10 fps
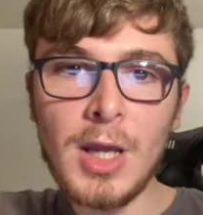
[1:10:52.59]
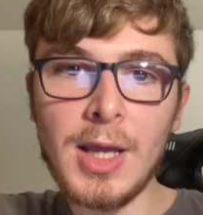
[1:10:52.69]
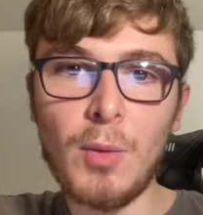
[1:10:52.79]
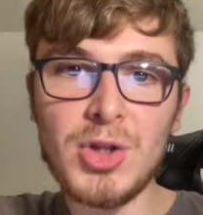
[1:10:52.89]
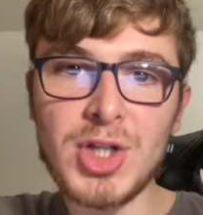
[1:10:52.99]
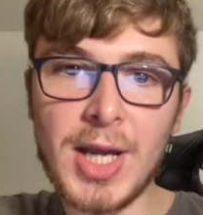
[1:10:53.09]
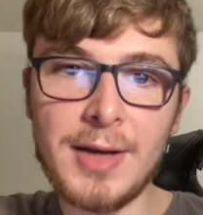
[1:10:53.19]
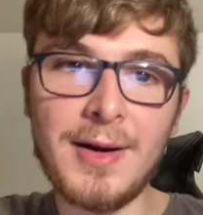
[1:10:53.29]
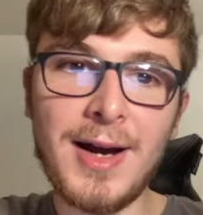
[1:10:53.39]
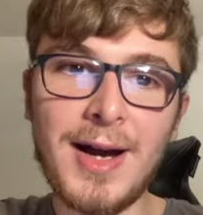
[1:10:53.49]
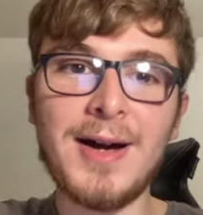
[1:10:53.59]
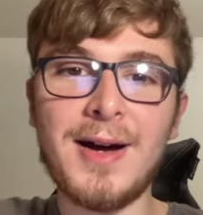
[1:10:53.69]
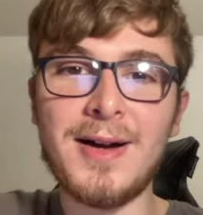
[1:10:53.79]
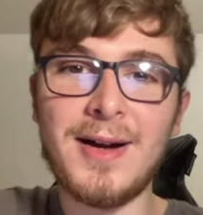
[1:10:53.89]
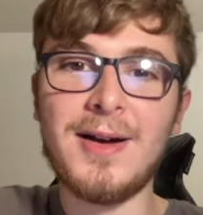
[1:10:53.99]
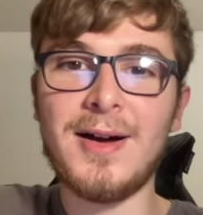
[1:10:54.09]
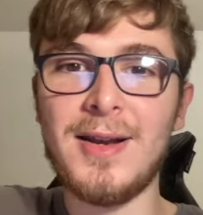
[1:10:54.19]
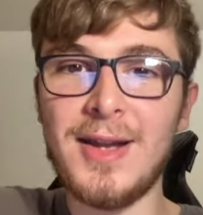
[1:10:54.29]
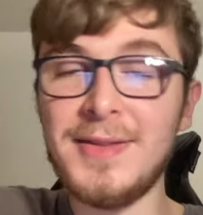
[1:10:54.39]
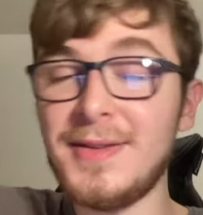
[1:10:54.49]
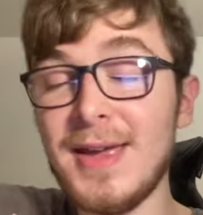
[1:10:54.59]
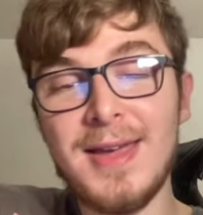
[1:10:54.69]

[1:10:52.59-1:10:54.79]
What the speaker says: Yeah, once again, Haaland.